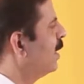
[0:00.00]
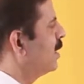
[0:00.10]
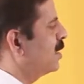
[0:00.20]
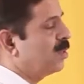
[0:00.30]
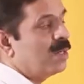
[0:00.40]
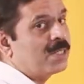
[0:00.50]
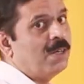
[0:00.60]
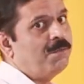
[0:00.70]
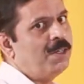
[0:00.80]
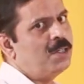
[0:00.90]
it's not
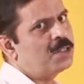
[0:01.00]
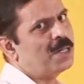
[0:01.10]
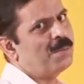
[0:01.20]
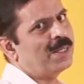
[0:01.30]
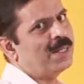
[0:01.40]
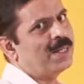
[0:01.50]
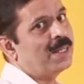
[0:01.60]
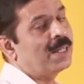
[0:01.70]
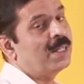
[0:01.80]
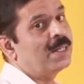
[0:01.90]
substitution method
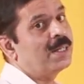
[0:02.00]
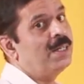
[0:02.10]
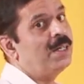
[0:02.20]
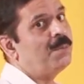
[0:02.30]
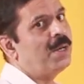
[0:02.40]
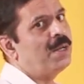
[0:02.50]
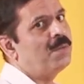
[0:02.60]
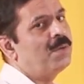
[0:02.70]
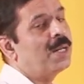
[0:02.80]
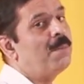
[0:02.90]
here the term I
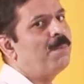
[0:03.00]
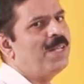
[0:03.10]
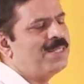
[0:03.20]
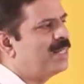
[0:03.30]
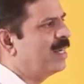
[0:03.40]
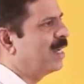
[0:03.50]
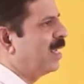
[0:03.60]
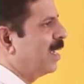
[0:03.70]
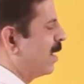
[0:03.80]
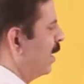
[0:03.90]
have replaced it
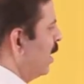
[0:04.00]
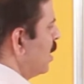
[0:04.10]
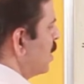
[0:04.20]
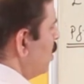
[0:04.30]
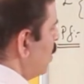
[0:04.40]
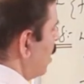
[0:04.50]
here so